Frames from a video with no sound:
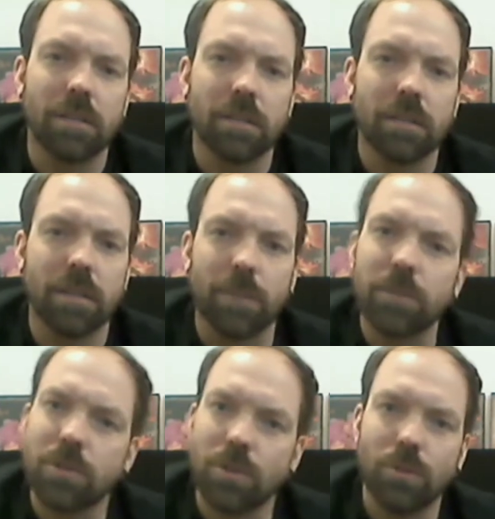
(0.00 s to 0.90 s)
that
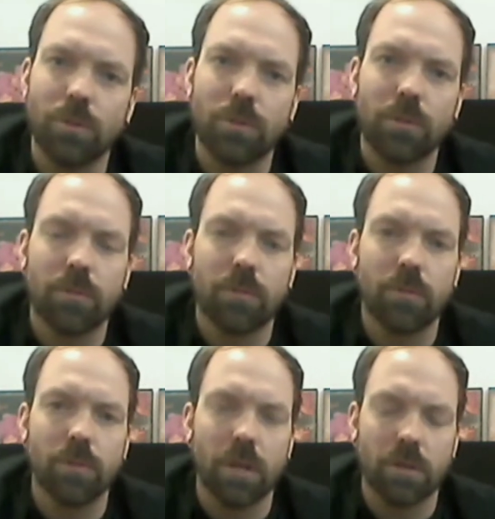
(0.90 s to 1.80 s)
happened to you
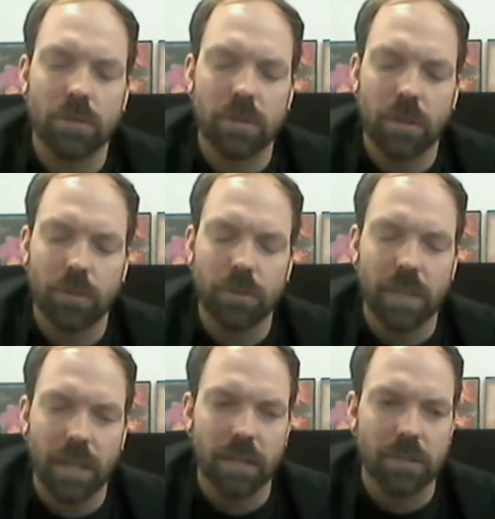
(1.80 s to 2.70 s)
throughout the whole
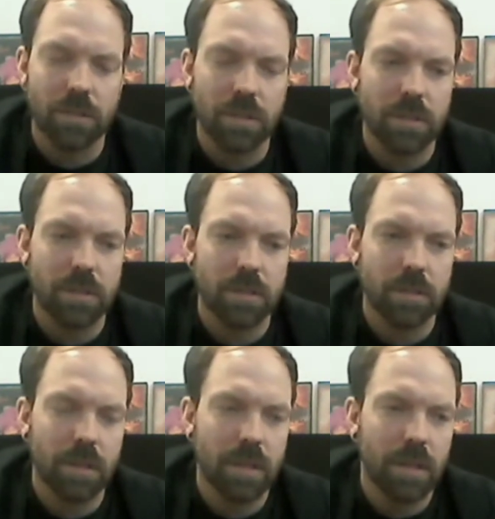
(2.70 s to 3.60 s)
day, and just
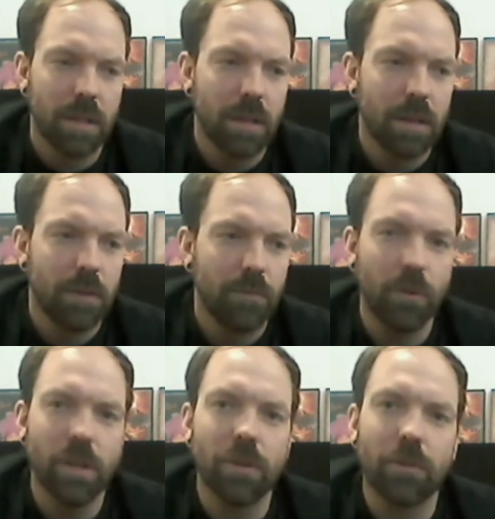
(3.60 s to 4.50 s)

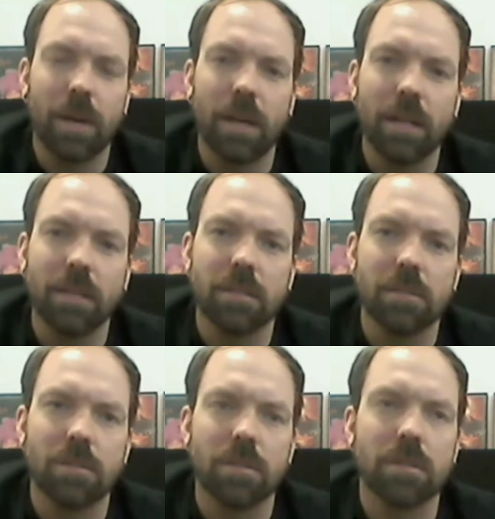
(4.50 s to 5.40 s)
free your mind
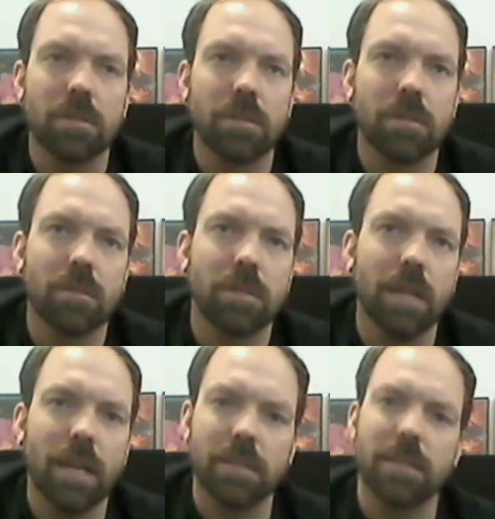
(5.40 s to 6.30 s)
and just
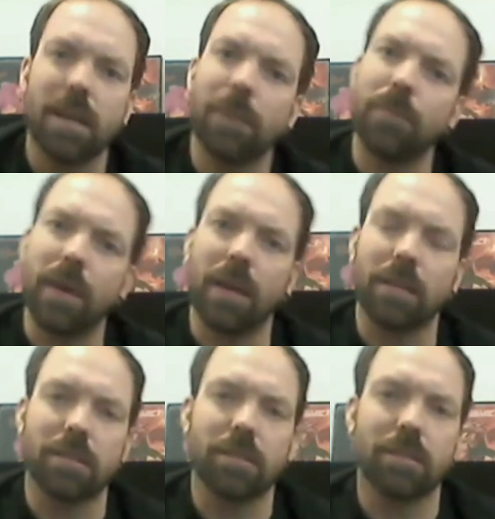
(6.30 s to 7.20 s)
take a step back,
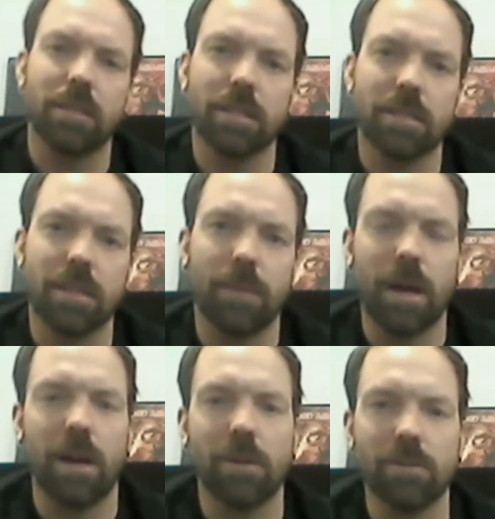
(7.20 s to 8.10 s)
take a
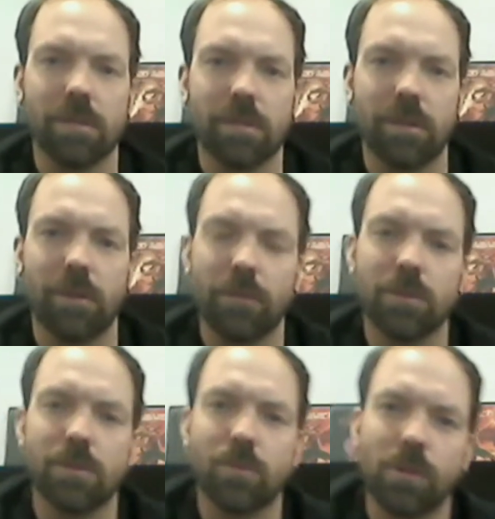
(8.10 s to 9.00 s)
step out of
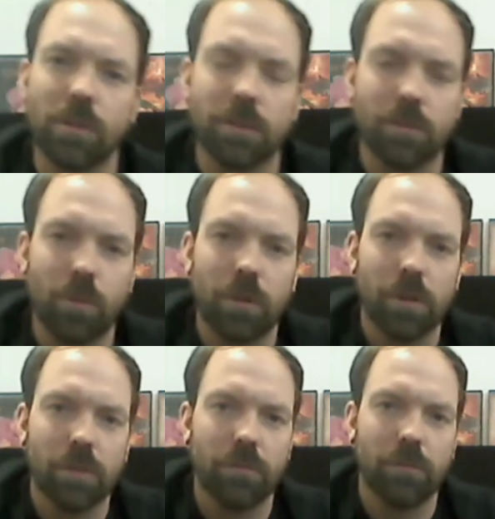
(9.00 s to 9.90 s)
this world where
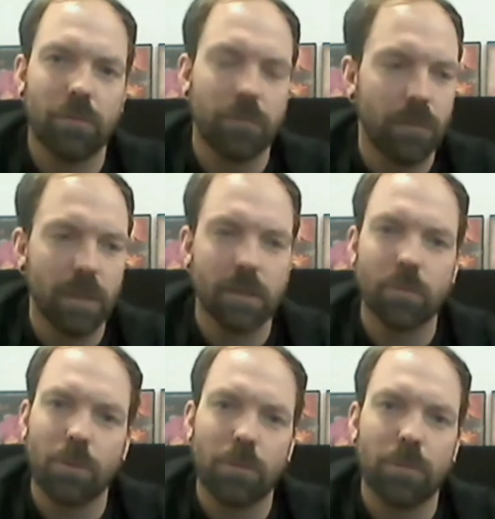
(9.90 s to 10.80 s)
you're
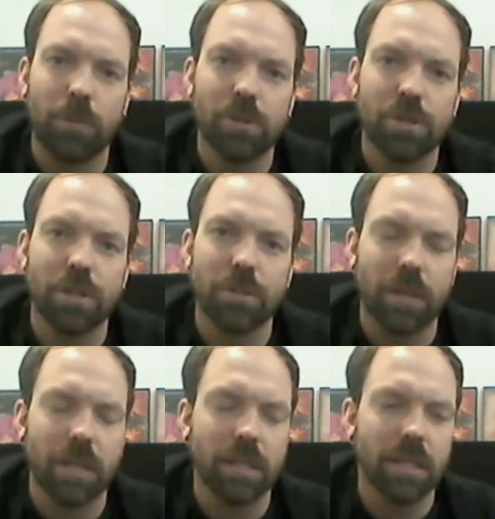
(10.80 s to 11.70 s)
filled with bullshit,
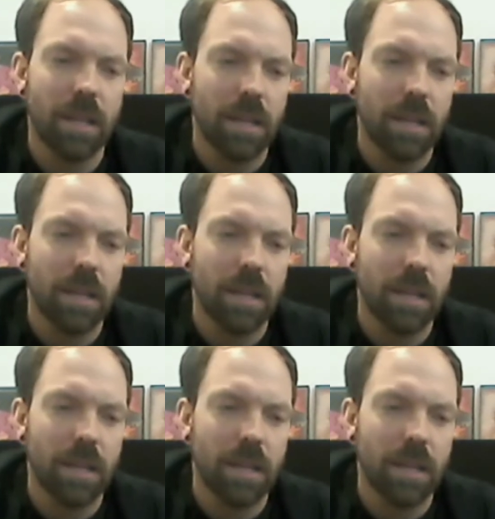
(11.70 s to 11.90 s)
right?